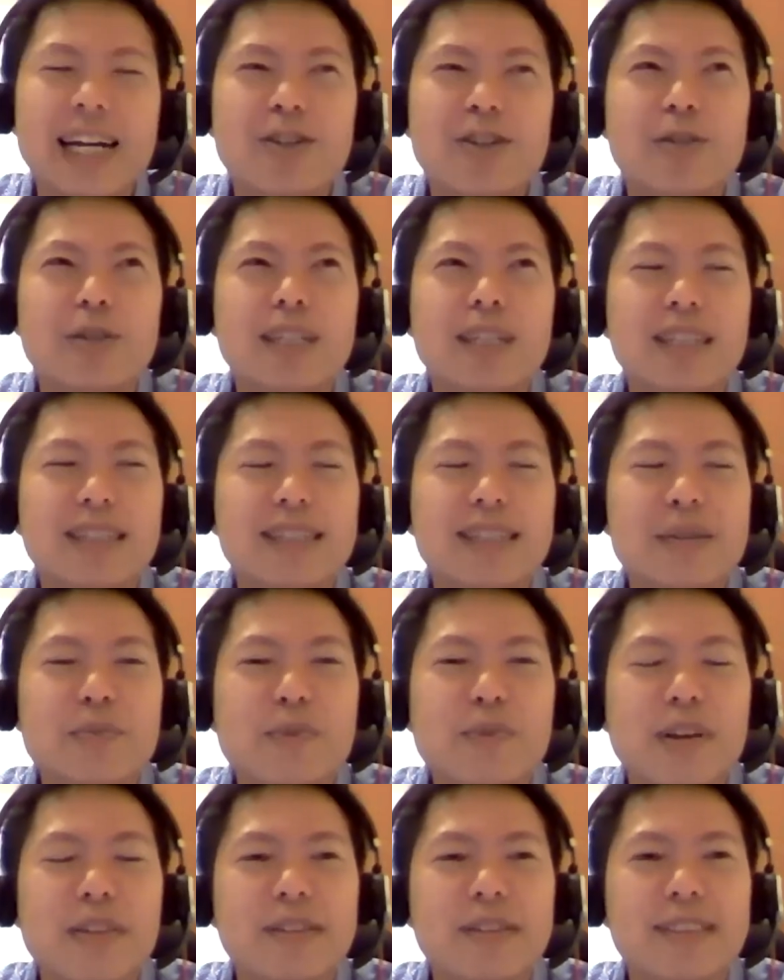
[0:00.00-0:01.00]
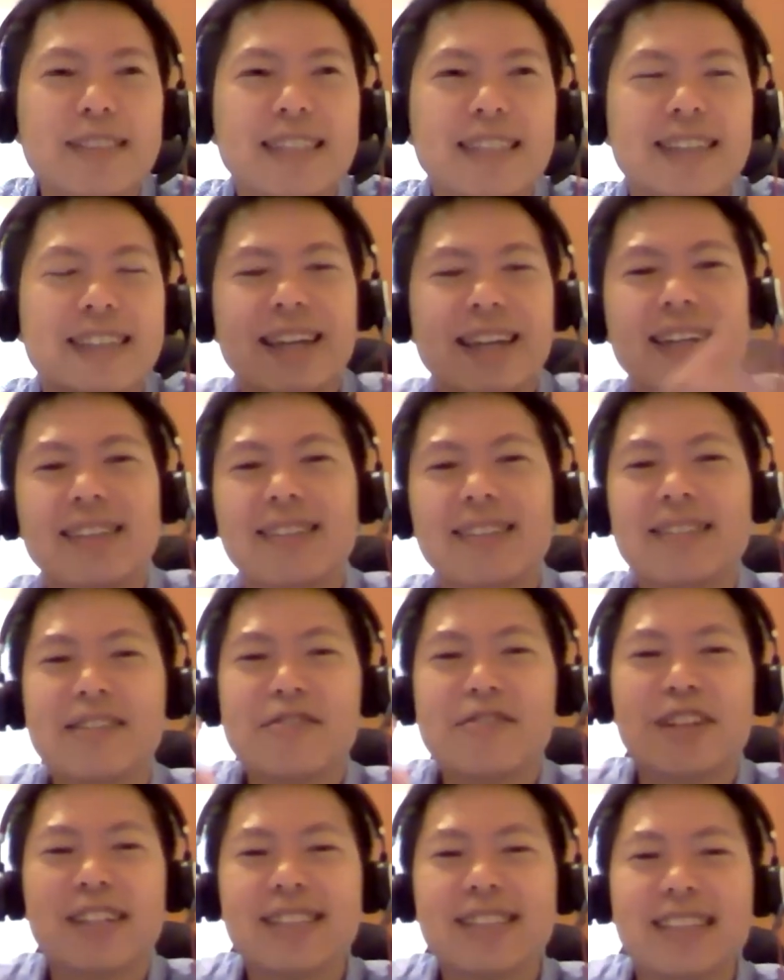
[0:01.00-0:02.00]
how in the same breath you said there are
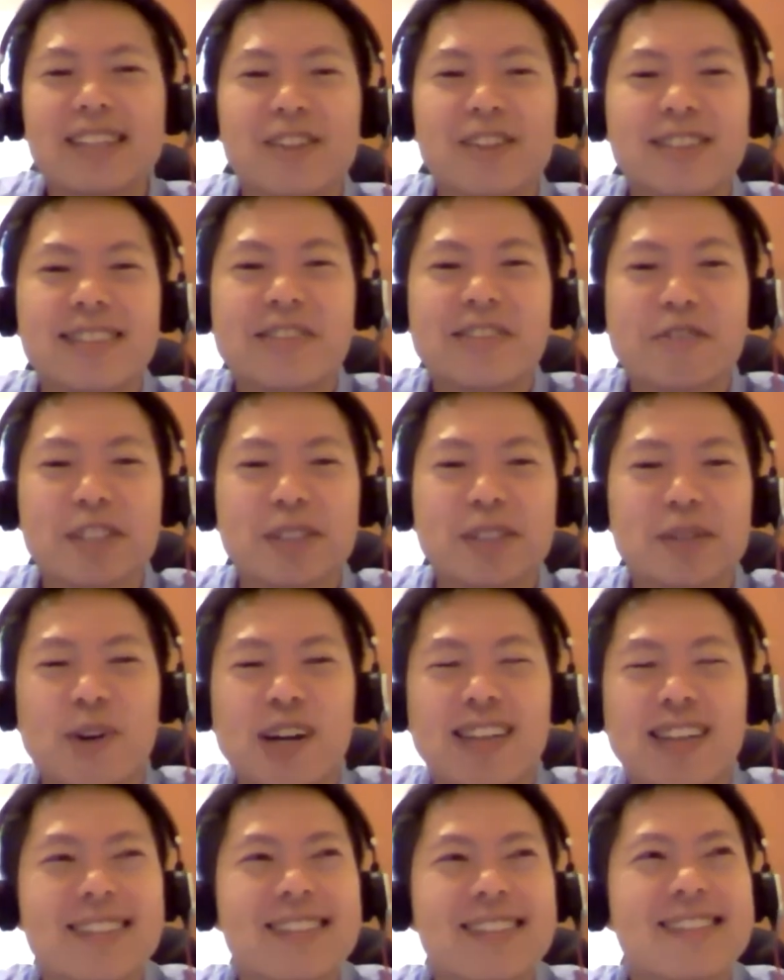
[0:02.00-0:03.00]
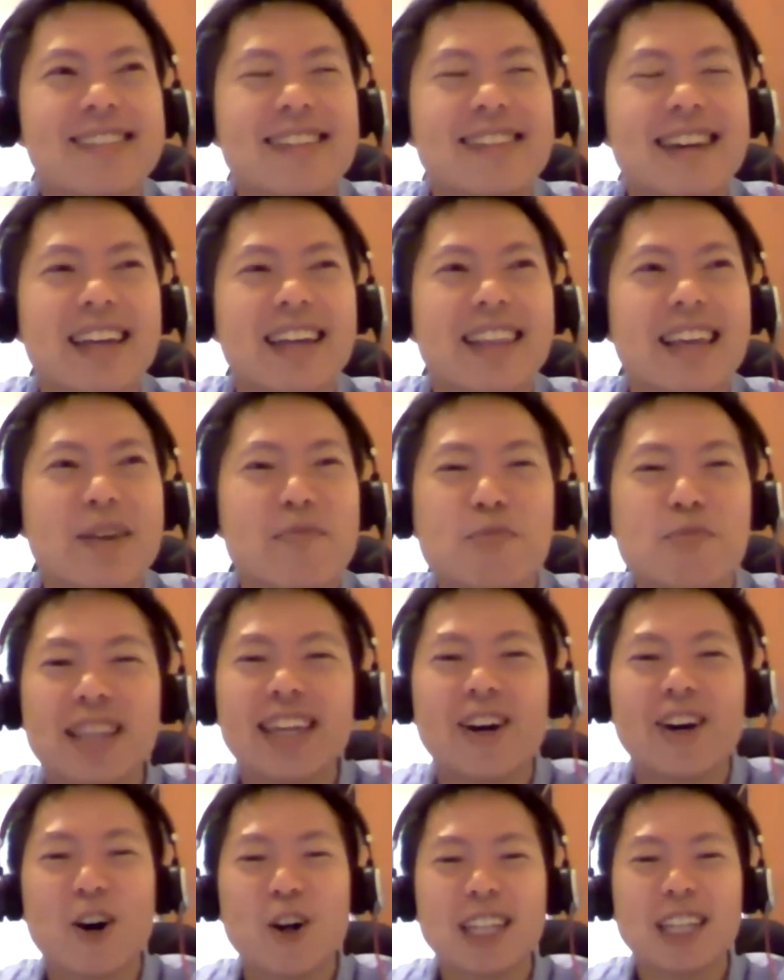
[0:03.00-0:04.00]
serious and not serious ones, and then
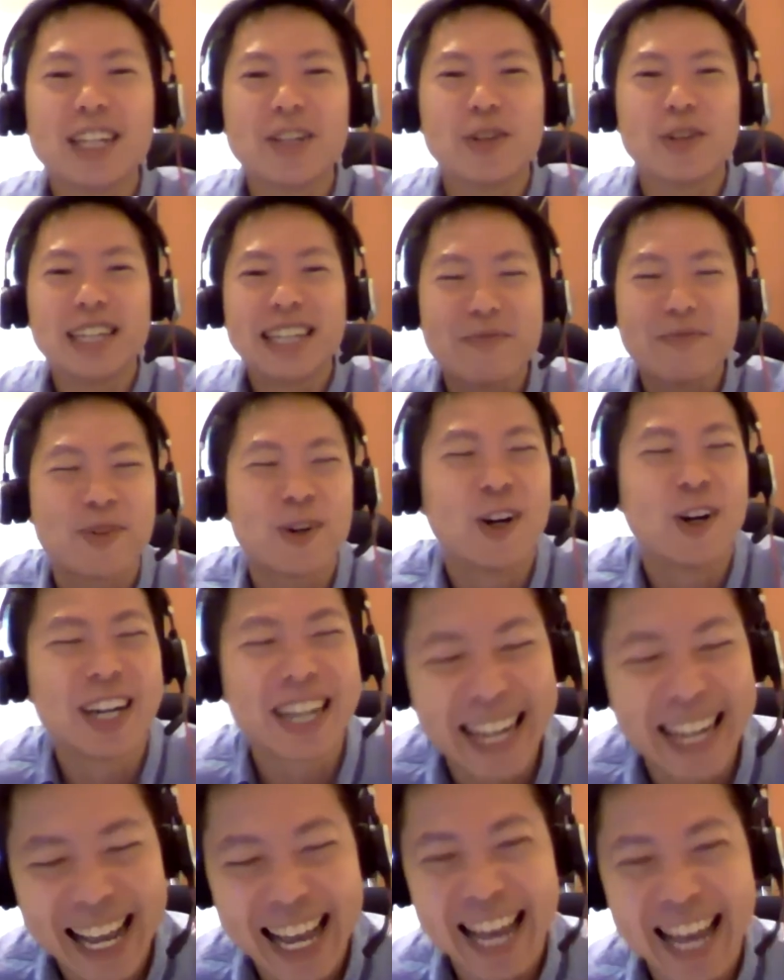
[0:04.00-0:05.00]
but they're all equally important.